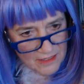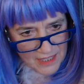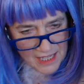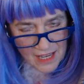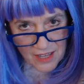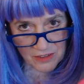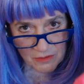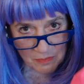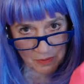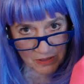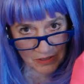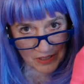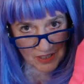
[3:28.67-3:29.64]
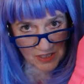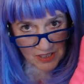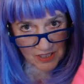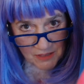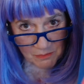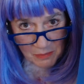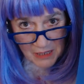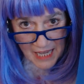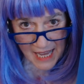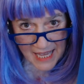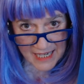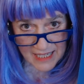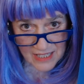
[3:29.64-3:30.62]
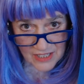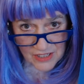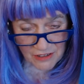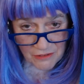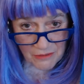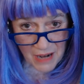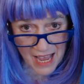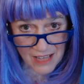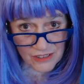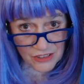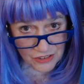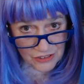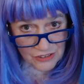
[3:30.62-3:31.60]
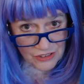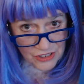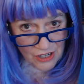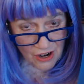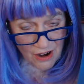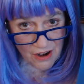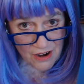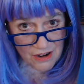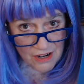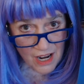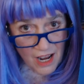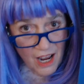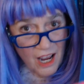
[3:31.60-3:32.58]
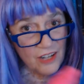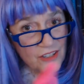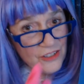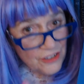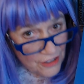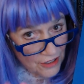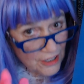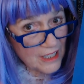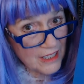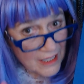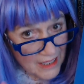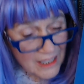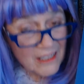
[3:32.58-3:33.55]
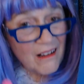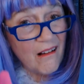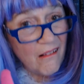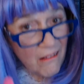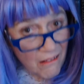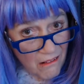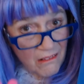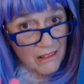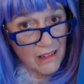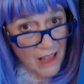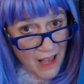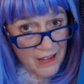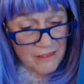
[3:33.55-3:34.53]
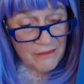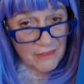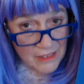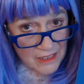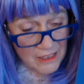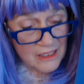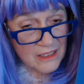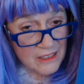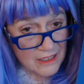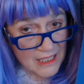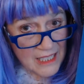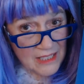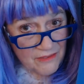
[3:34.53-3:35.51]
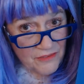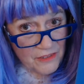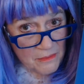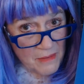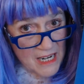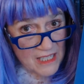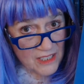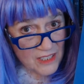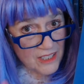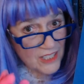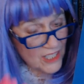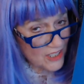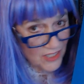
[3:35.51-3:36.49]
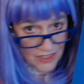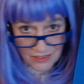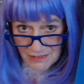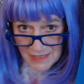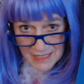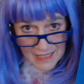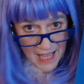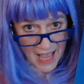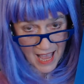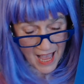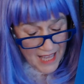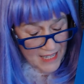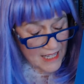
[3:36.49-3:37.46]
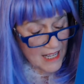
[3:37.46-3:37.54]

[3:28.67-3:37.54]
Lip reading: the other person's planets around your chart, you're going to get a whole lot of really good information just doing that.